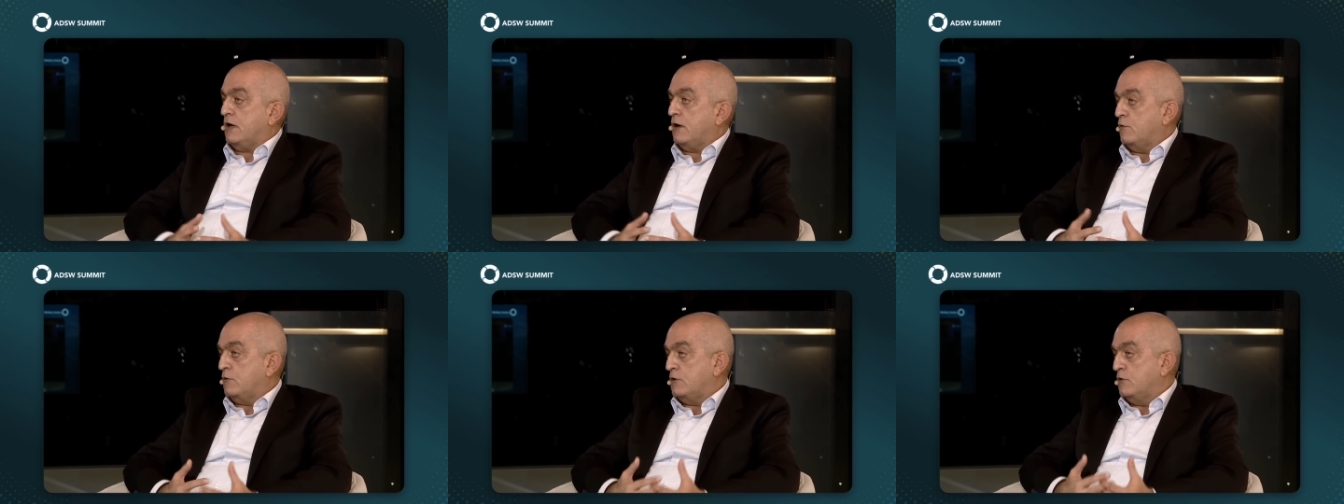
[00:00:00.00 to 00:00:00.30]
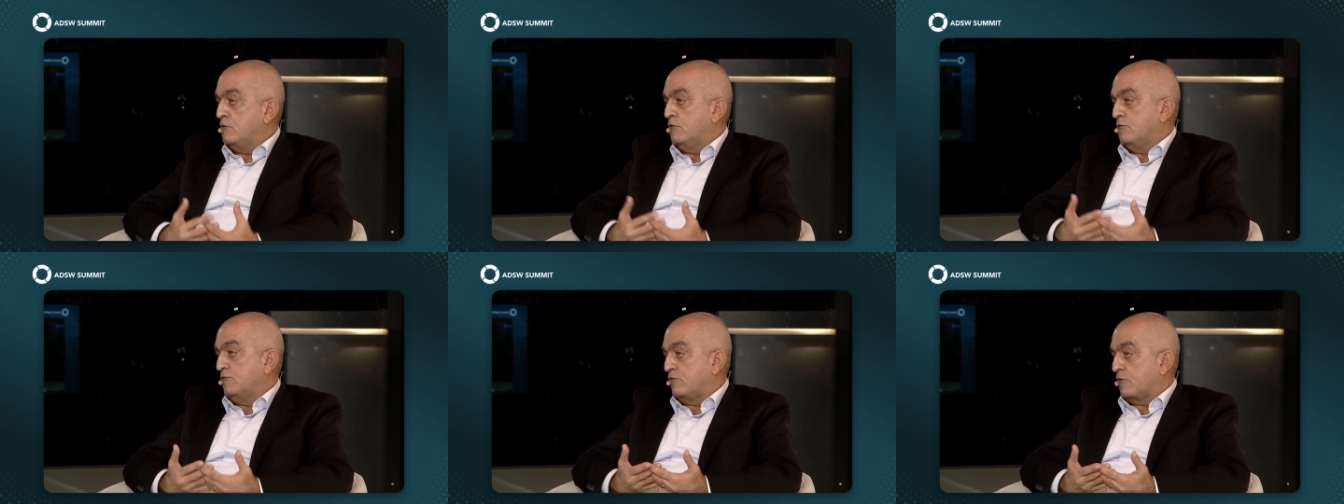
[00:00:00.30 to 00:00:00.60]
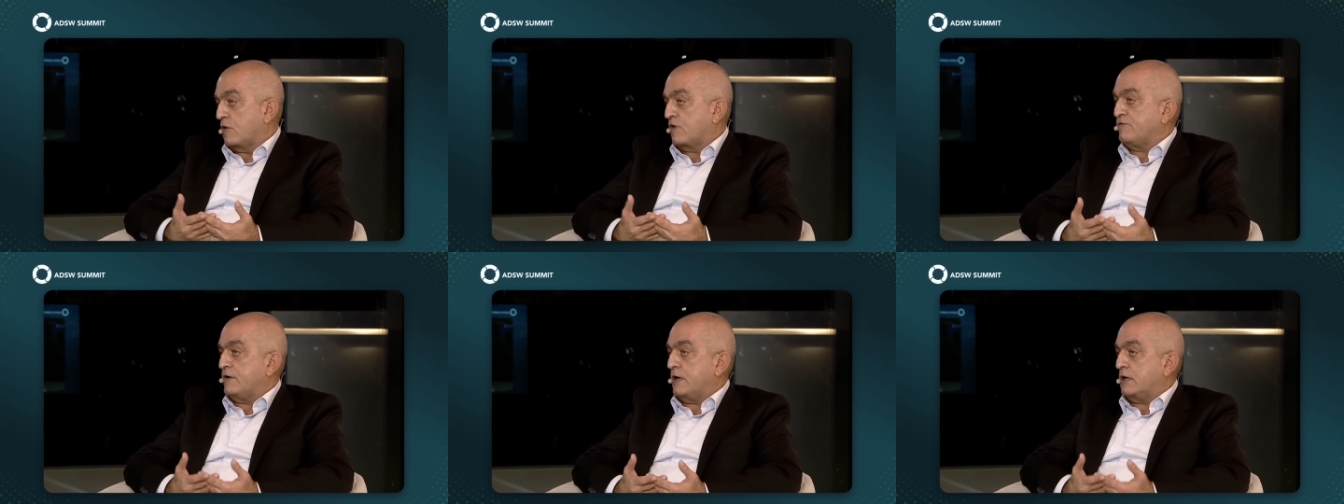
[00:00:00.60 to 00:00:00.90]
Now we know
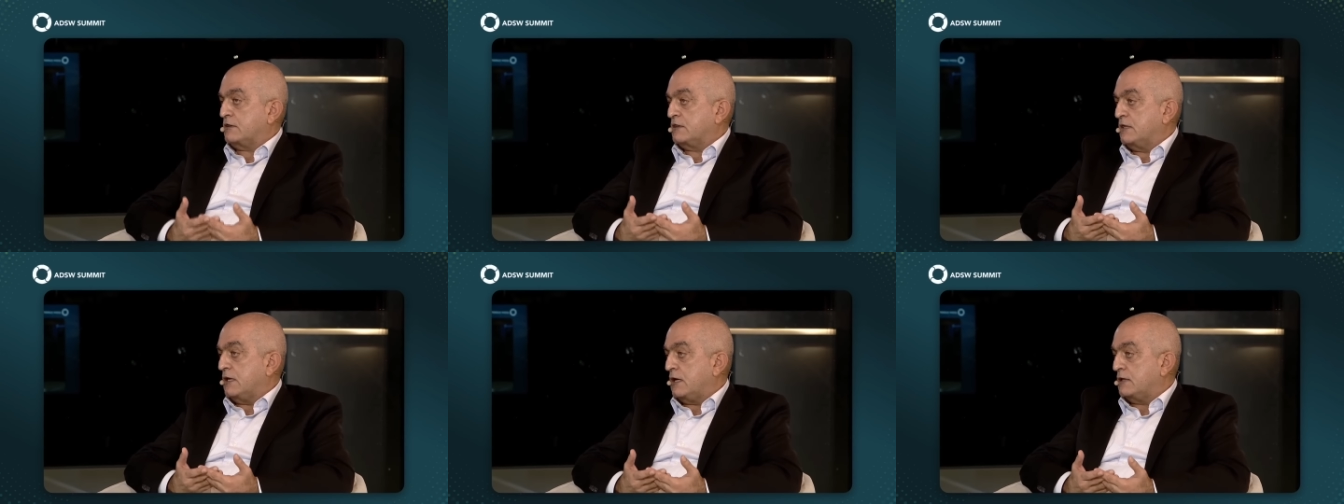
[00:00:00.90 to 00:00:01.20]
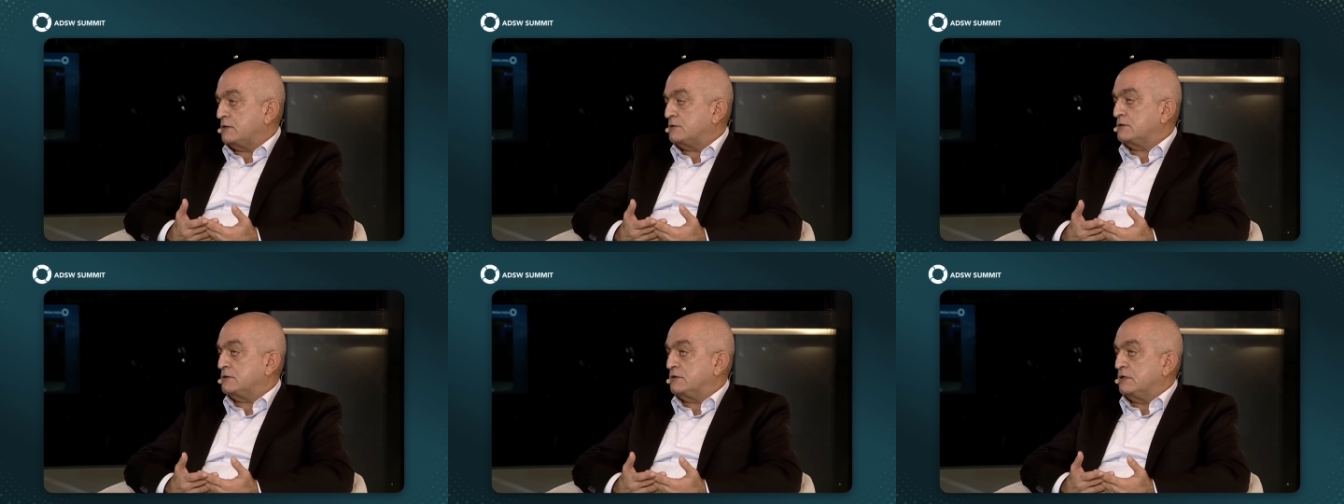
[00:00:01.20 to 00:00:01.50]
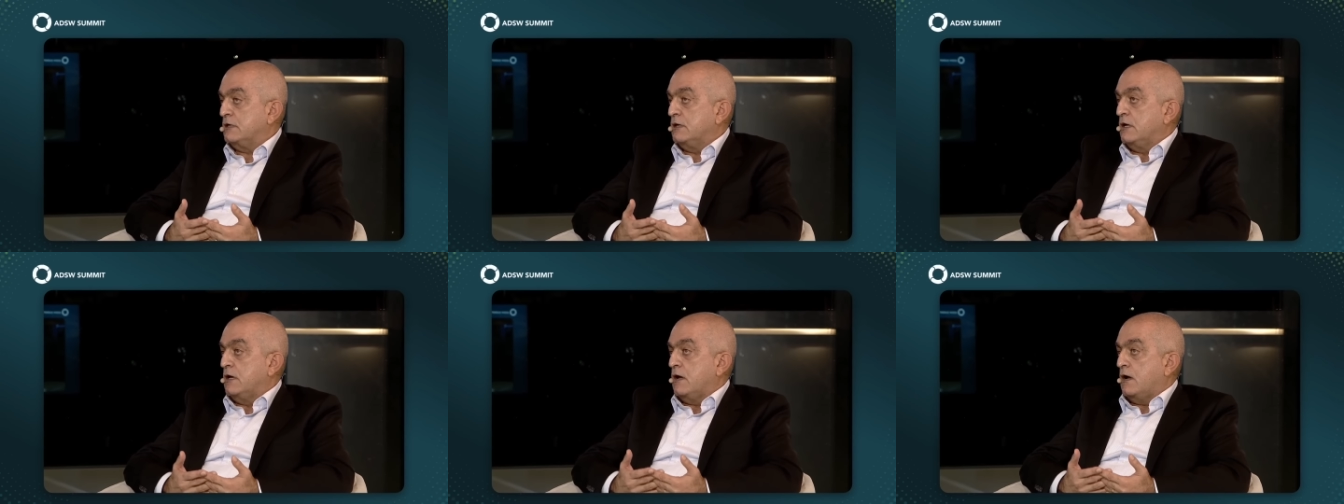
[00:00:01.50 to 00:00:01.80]
for a fact that